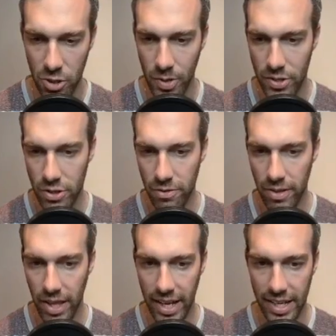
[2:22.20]
answers for
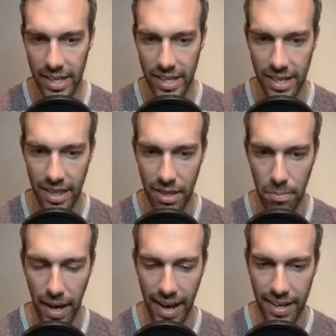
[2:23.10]
that in the
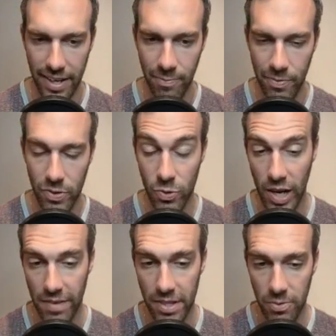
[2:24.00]
back.
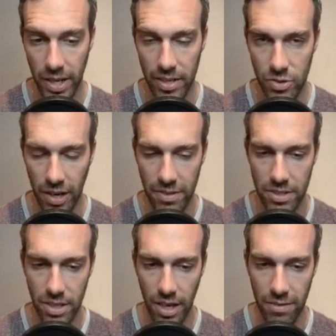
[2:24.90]
Scrafty, right? Scrafty's
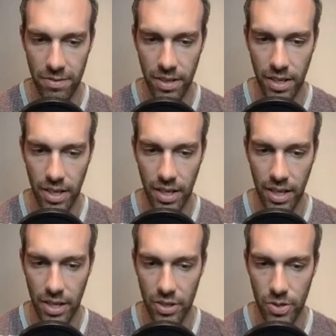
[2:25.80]
tough.
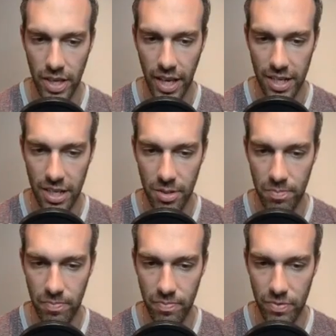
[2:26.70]
You can't
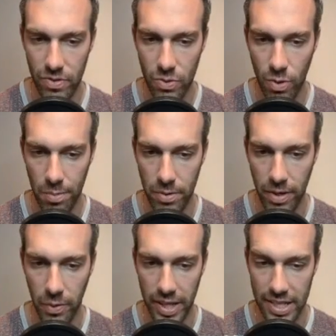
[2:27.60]
come Swampert
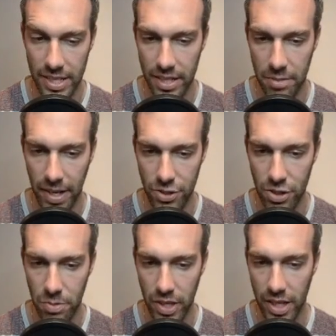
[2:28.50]
right away. That's not a good
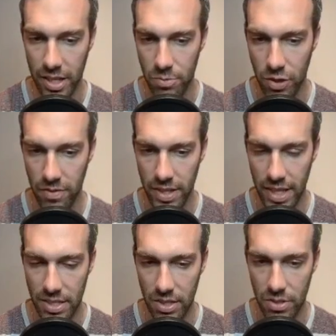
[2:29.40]
matchup. You can't come Trevenant.
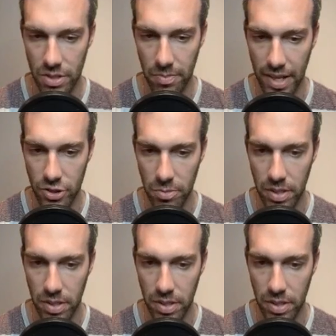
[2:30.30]
That's a losing matchup.